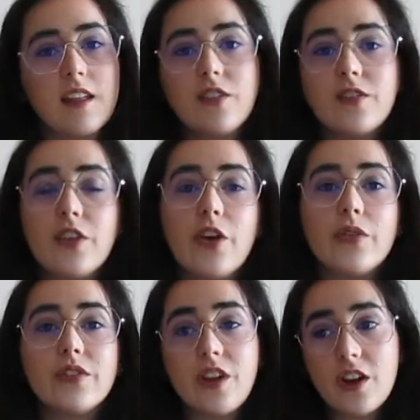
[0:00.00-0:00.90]
So
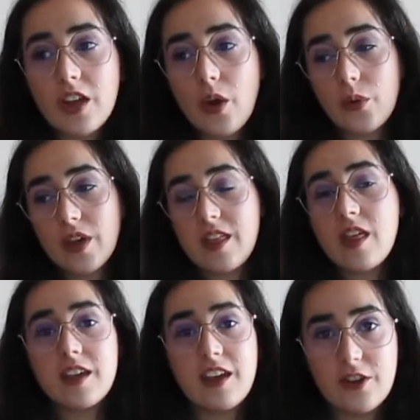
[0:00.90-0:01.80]
starting with
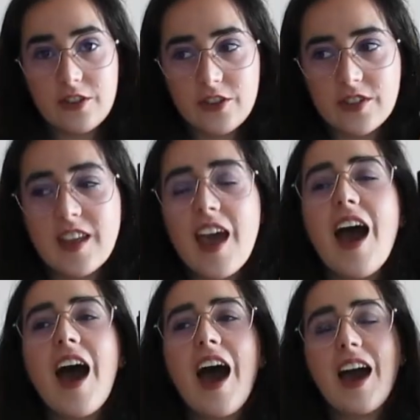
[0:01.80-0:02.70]
the characters,
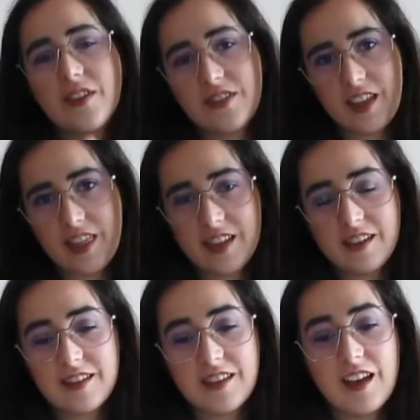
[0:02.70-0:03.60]
I said
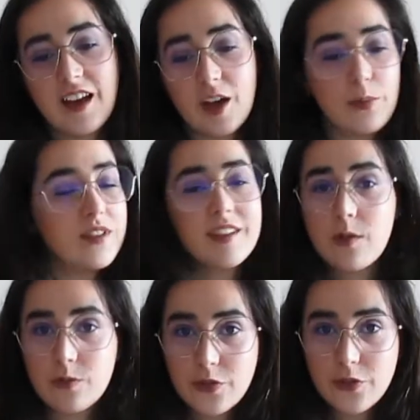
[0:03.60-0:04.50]
this a couple of
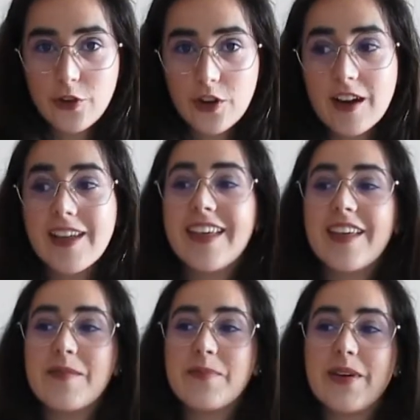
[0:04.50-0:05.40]
times before,
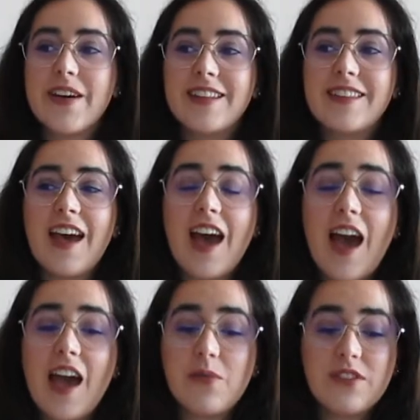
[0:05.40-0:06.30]
but
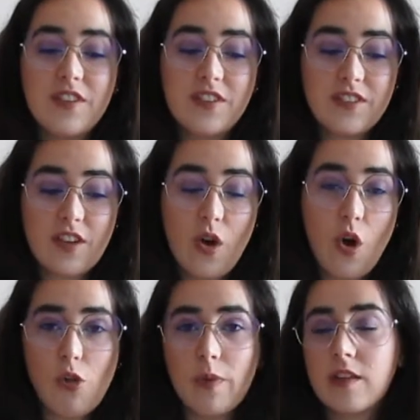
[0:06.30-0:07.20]
I was just
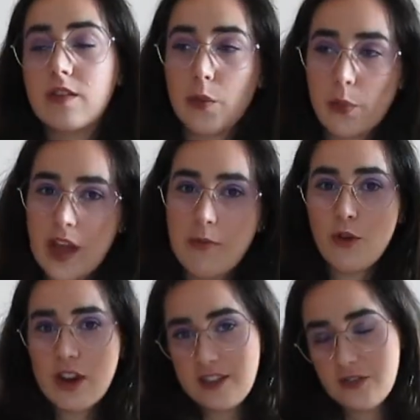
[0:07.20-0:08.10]
always way
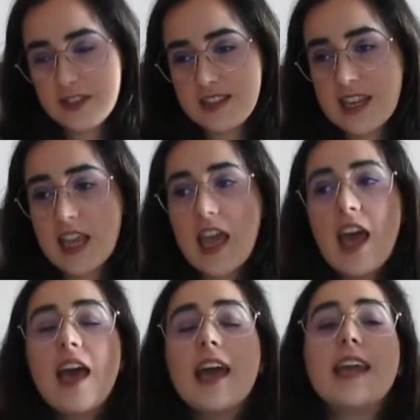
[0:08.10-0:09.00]
more interested
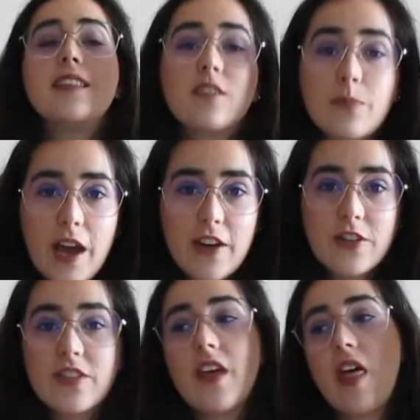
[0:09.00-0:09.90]
in the
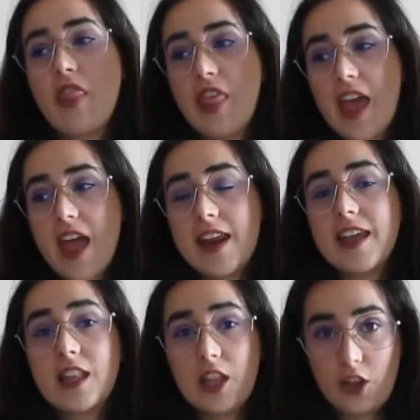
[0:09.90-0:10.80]
spiders than
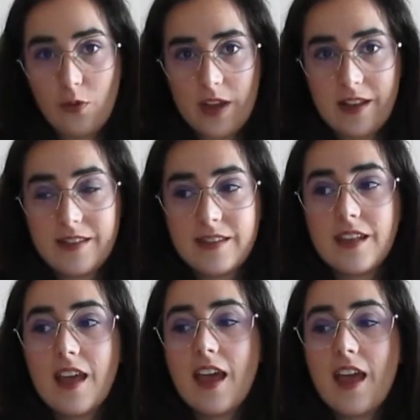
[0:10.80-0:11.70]
in the humans.
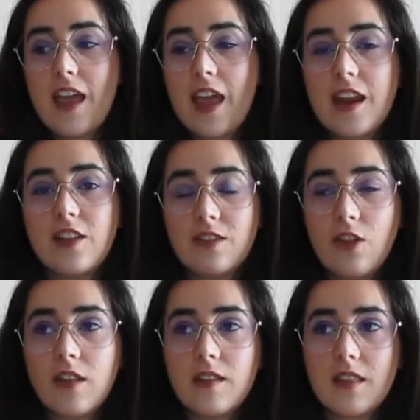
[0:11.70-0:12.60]
And it's
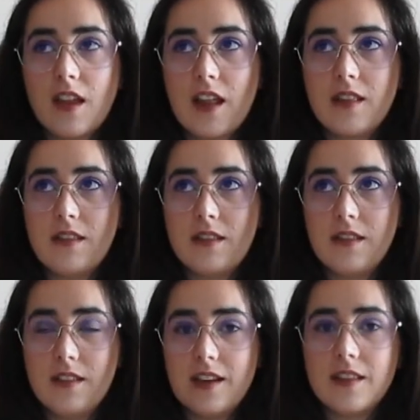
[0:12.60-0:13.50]
not that I
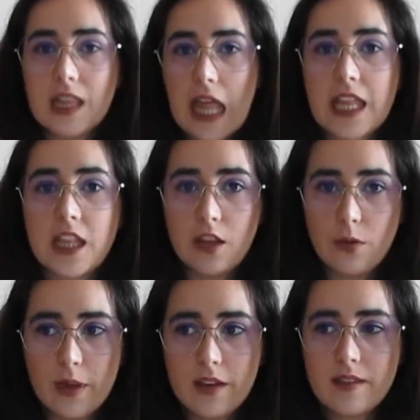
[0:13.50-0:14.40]
didn't like the
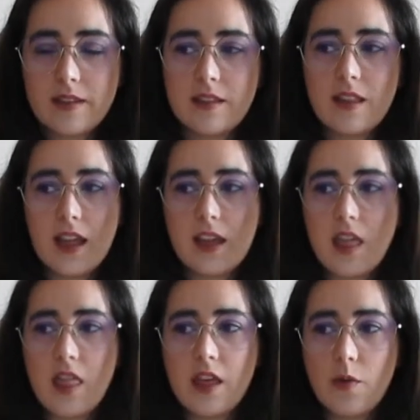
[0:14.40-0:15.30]
humans,
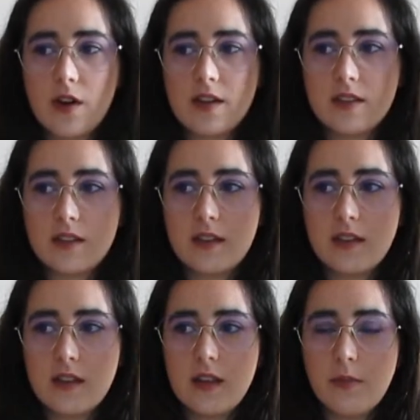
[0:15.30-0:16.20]
they weren't
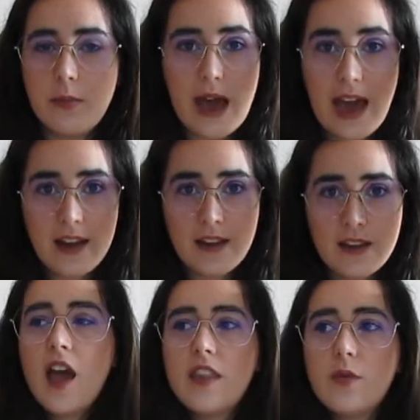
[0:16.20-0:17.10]
bad.
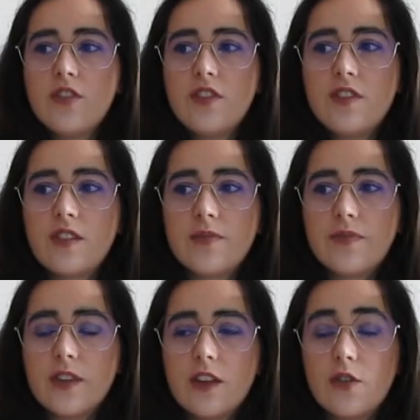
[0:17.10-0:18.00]
They were just,
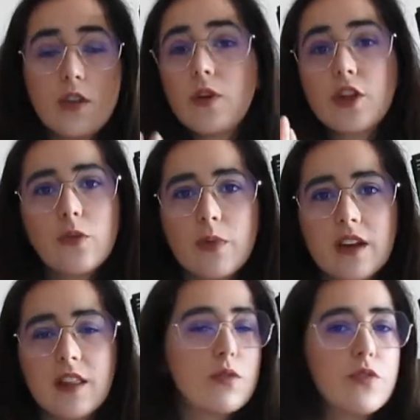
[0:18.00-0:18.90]
they were
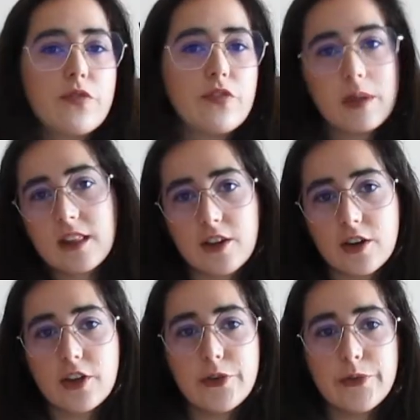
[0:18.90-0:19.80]
human, they were
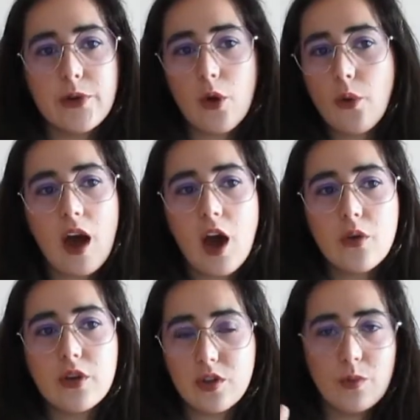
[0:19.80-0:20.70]
familiar,
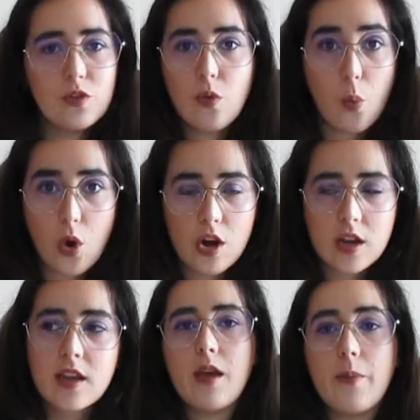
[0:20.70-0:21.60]
how humans
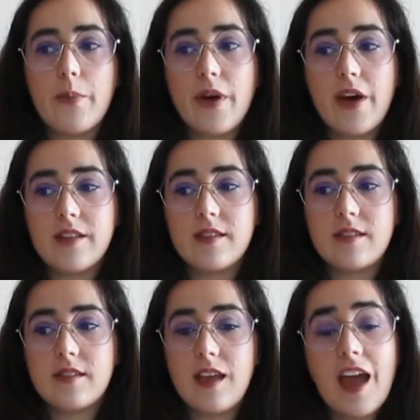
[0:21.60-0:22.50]
work. But
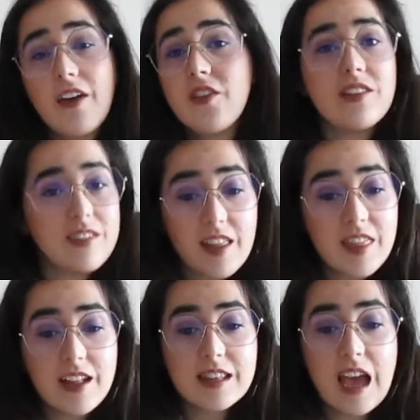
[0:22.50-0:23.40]
having said
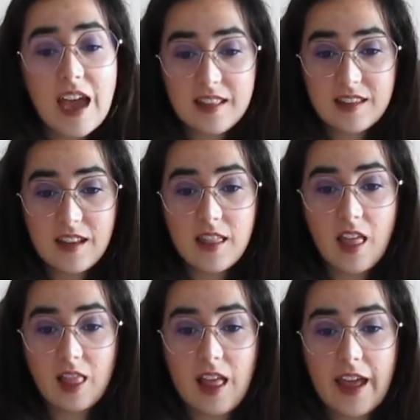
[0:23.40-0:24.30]
that, I did
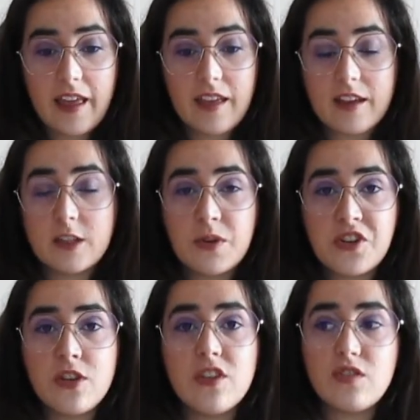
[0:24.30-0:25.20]
like
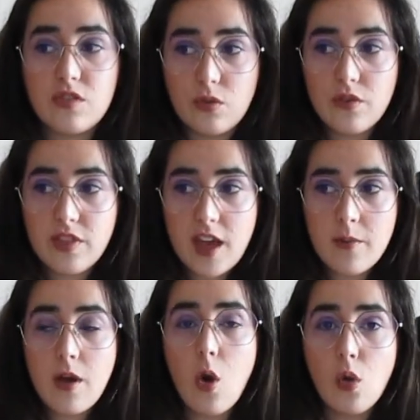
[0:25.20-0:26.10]
especially 2 of
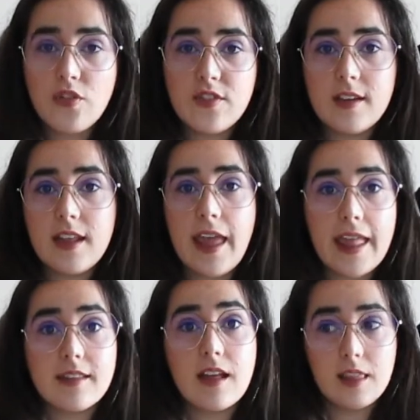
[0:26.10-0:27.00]
them, Holston
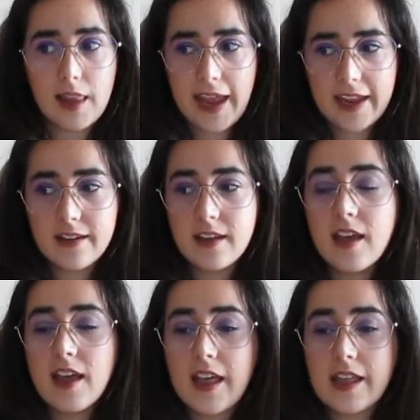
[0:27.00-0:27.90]
and Elaine,
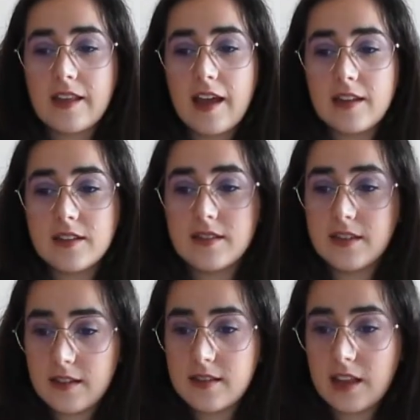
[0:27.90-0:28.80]
and I
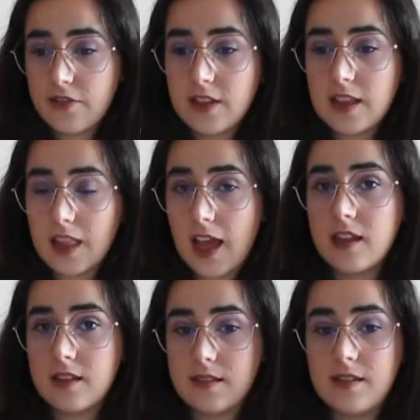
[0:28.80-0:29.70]
did definitely
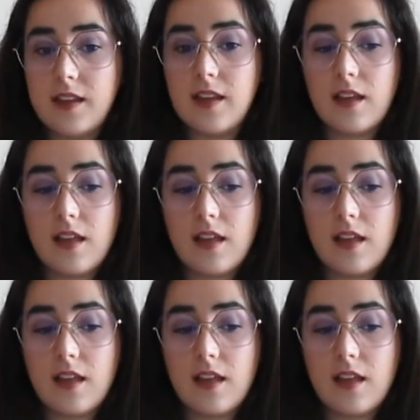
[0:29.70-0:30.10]
like to see